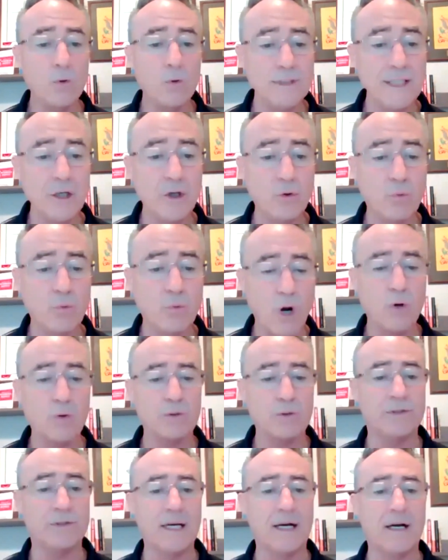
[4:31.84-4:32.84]
only
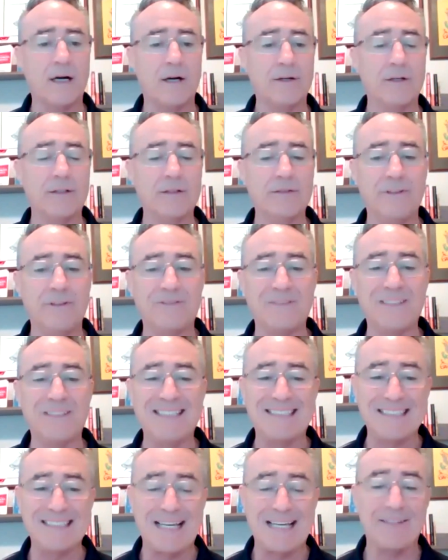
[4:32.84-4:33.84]
grossed
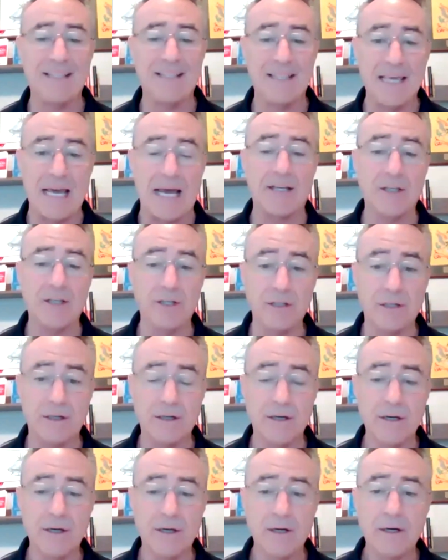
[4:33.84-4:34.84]
157 that
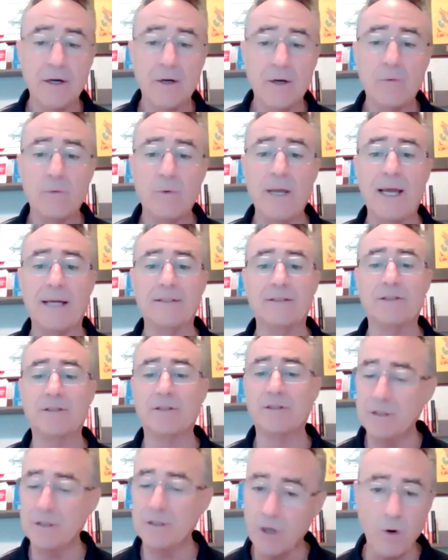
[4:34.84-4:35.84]
year. We had
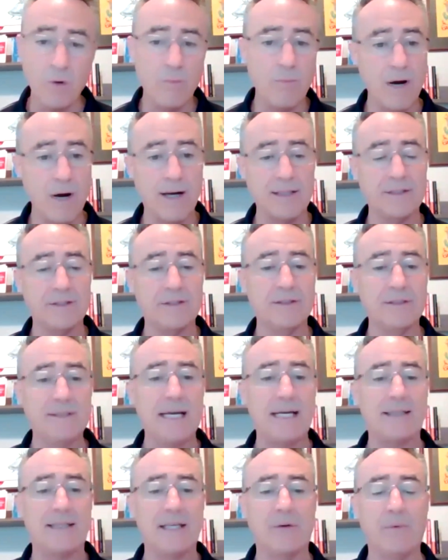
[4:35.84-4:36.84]
so much
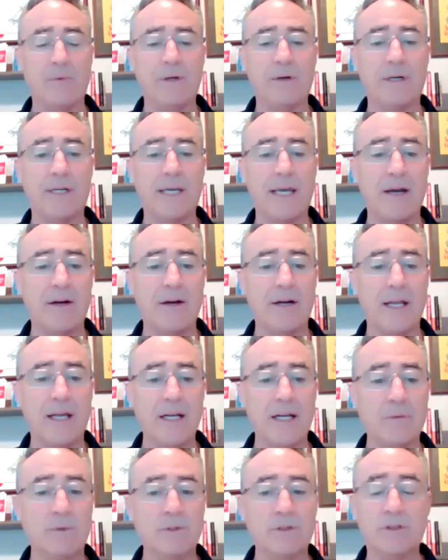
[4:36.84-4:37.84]
debt that we were carrying,
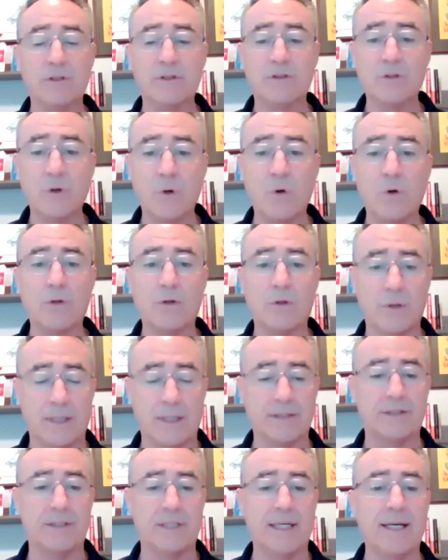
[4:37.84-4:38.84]
and it was soul
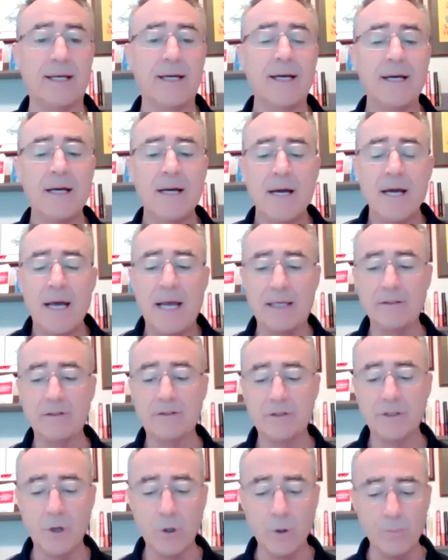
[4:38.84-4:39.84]
crushing. And
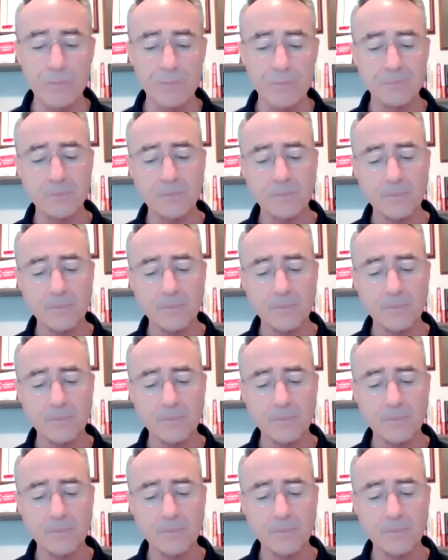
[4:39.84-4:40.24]
so